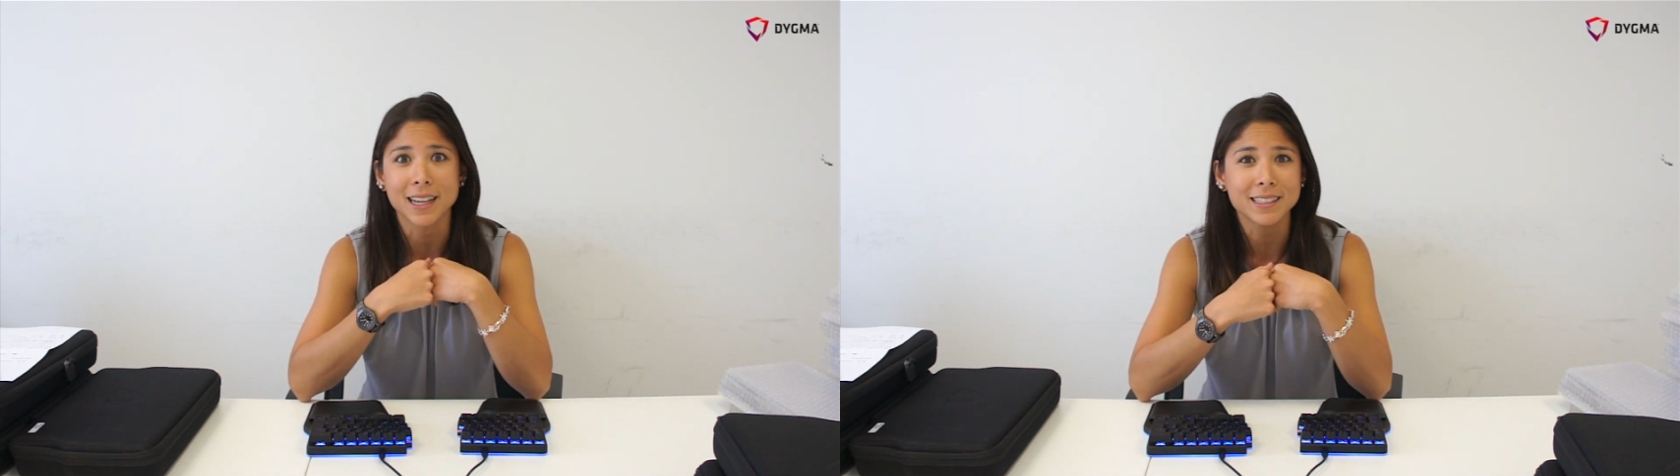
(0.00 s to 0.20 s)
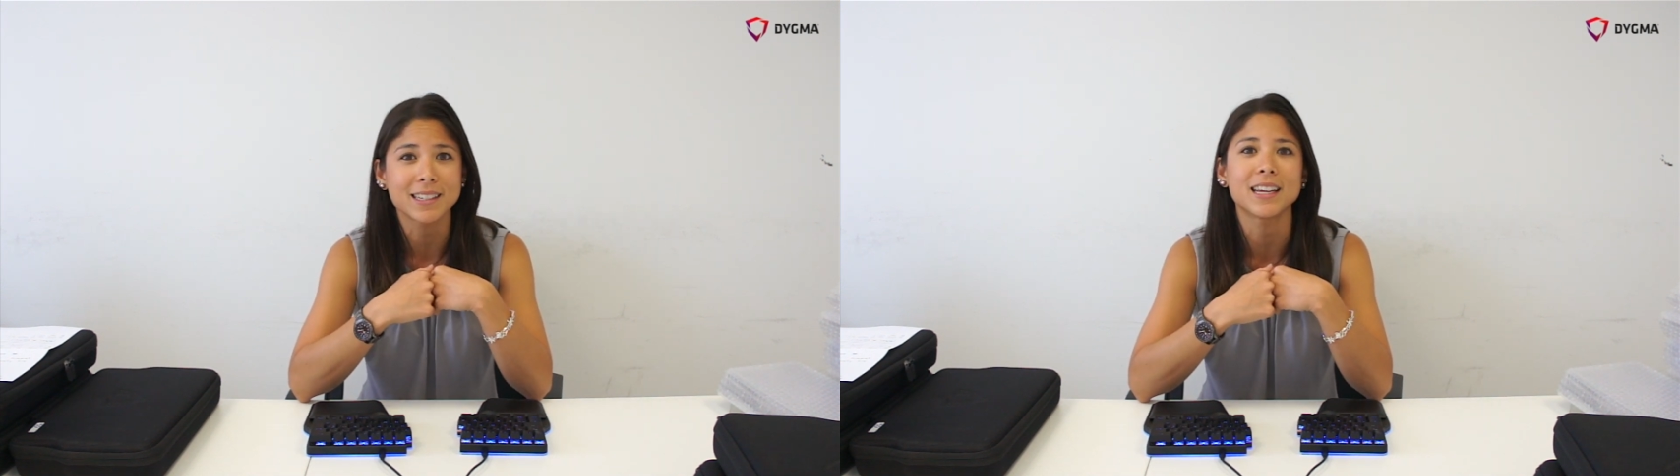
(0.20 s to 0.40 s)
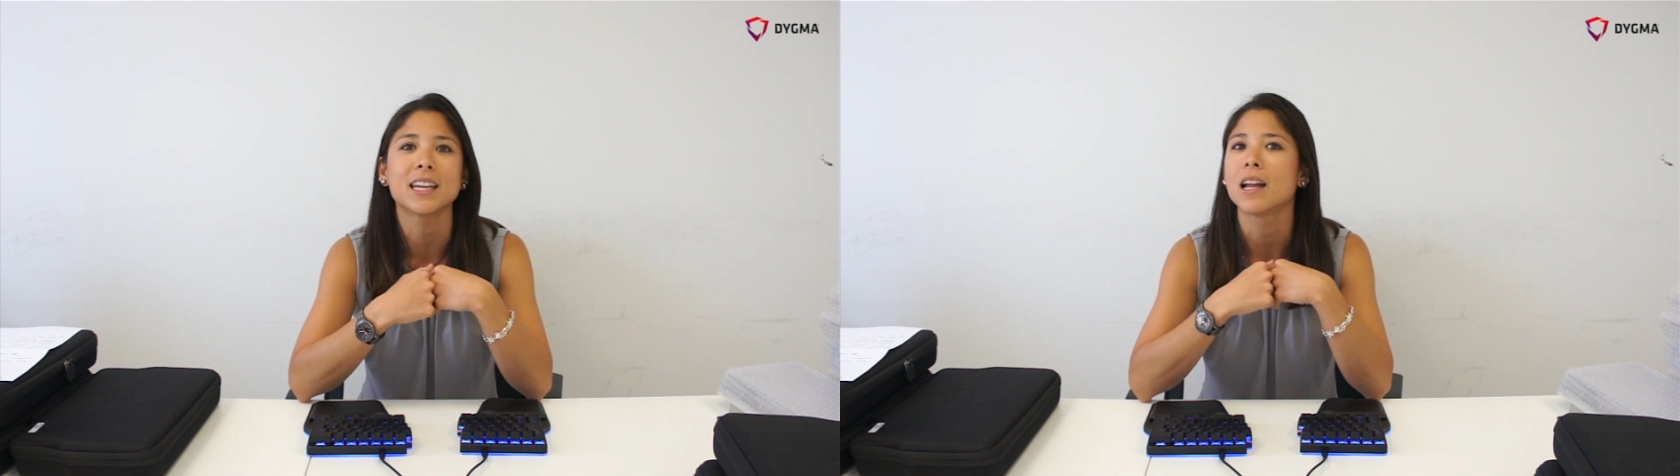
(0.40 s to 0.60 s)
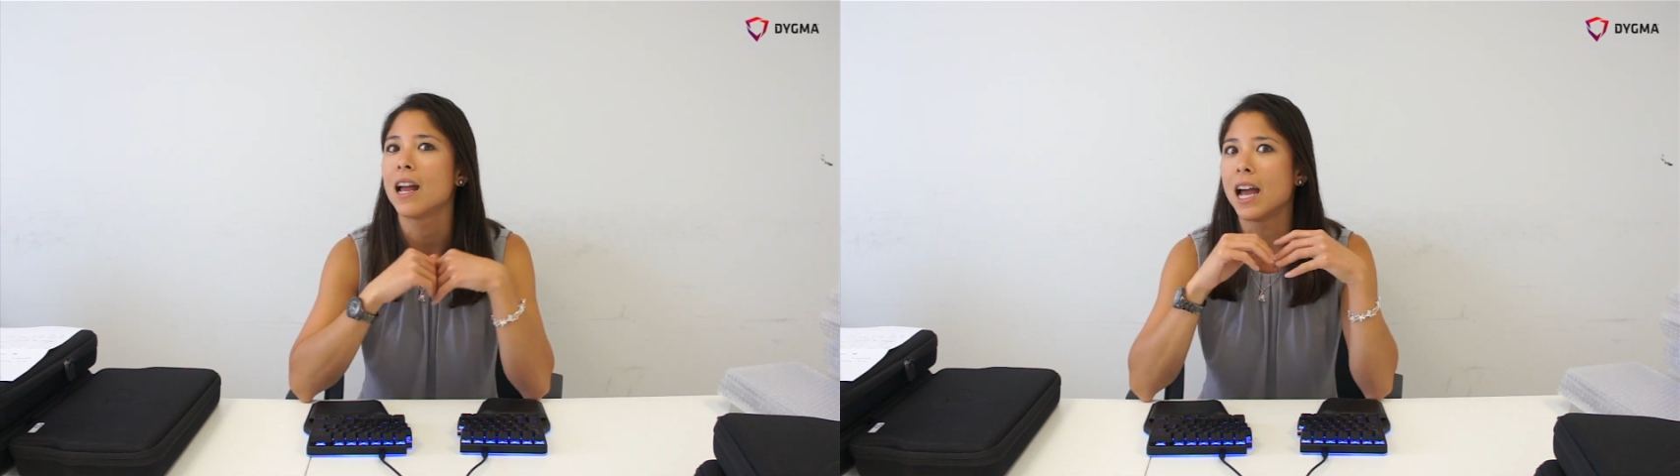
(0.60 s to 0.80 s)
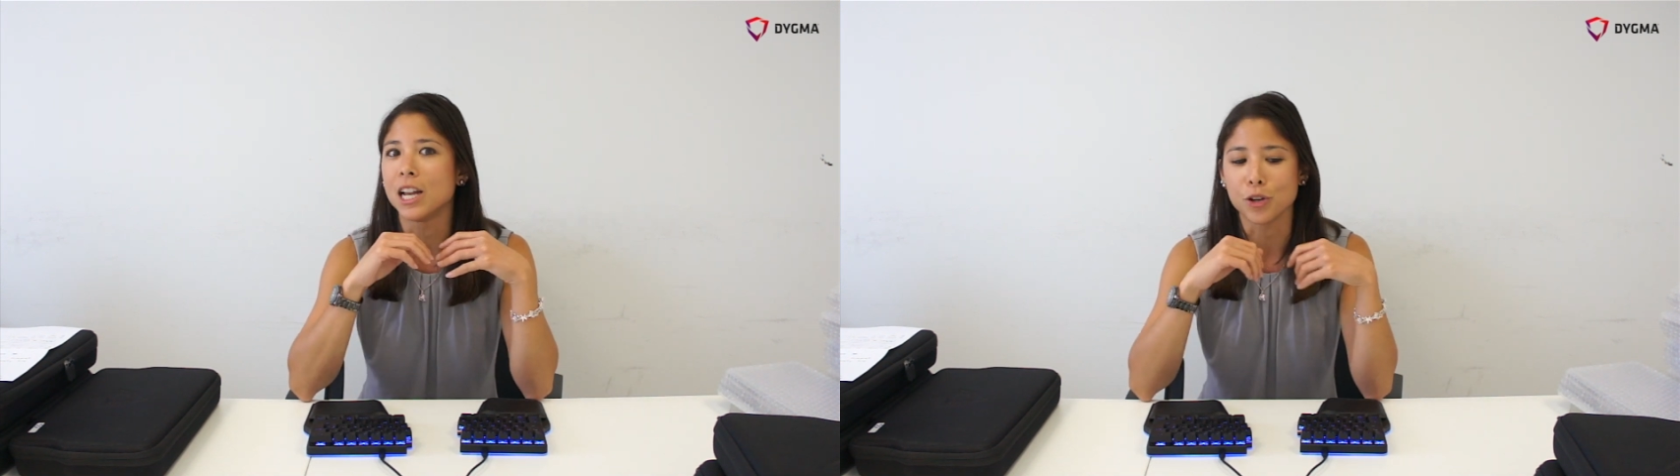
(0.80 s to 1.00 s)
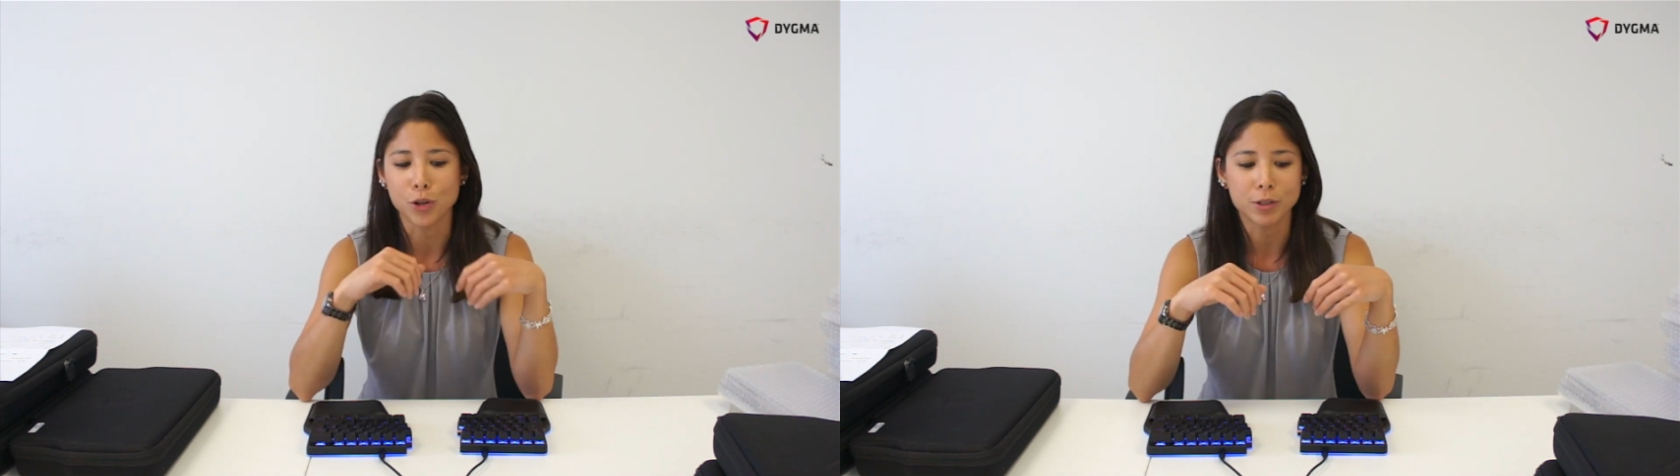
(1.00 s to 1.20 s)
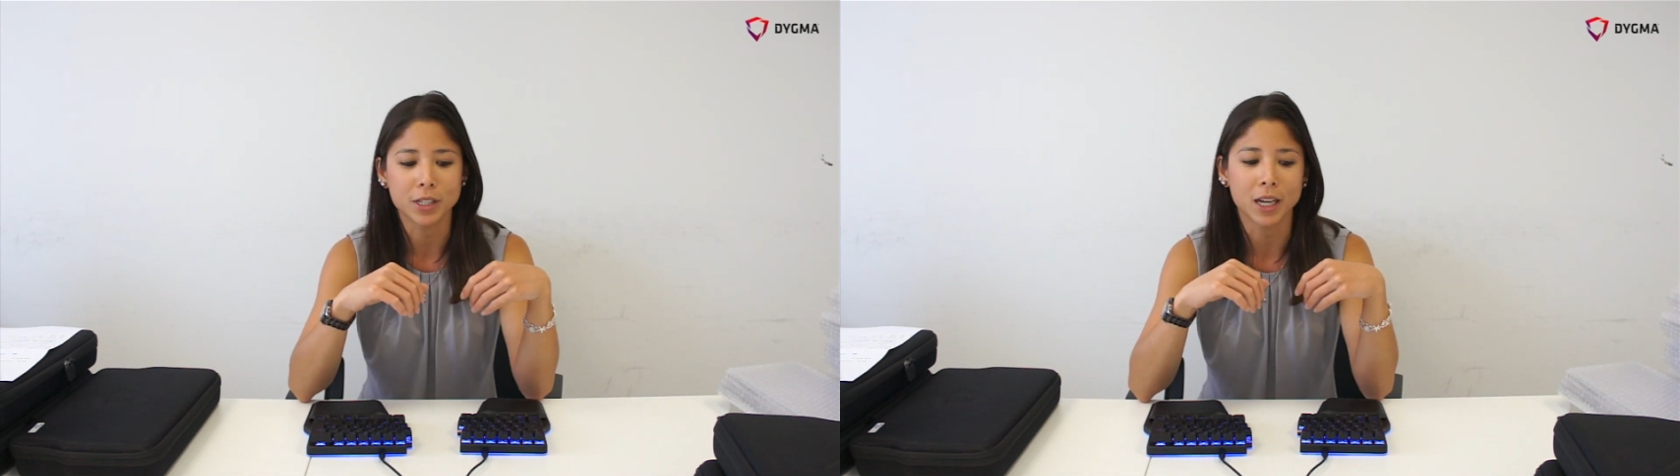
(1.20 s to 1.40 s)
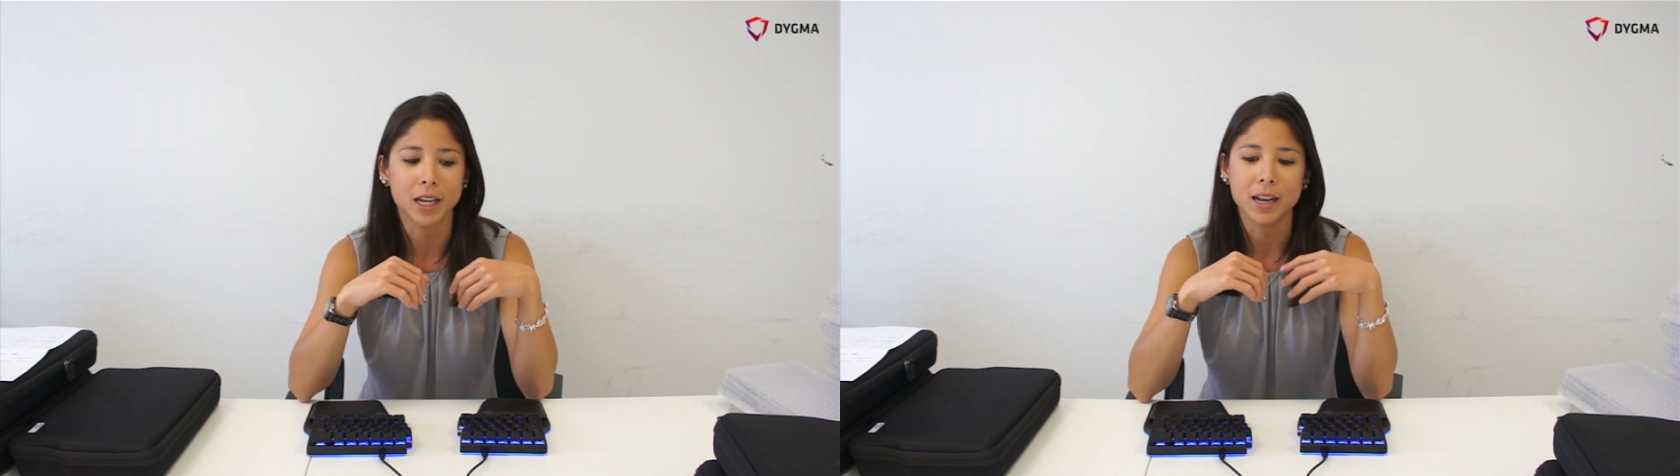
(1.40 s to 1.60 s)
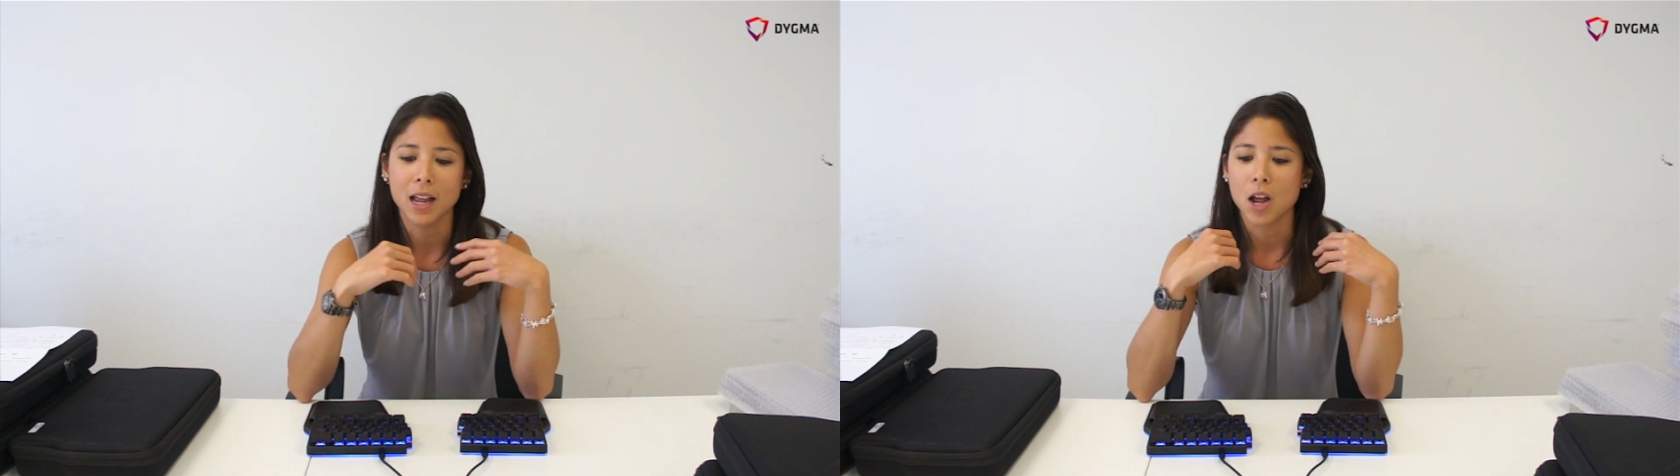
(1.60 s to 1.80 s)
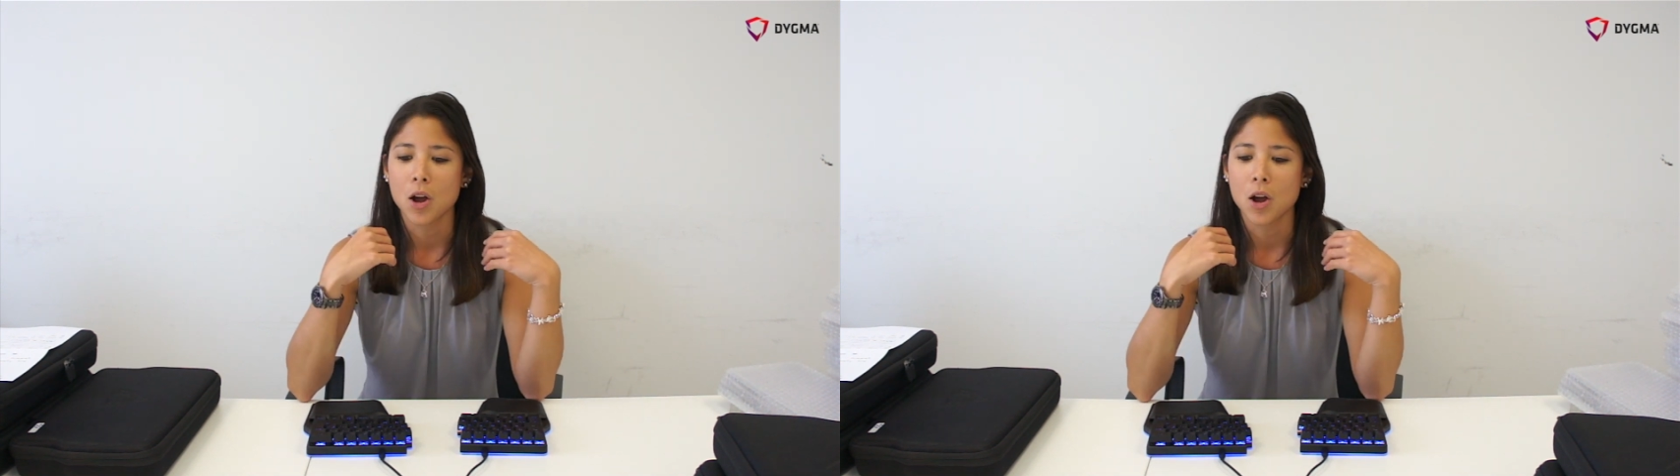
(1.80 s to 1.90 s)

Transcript: testing it and using it.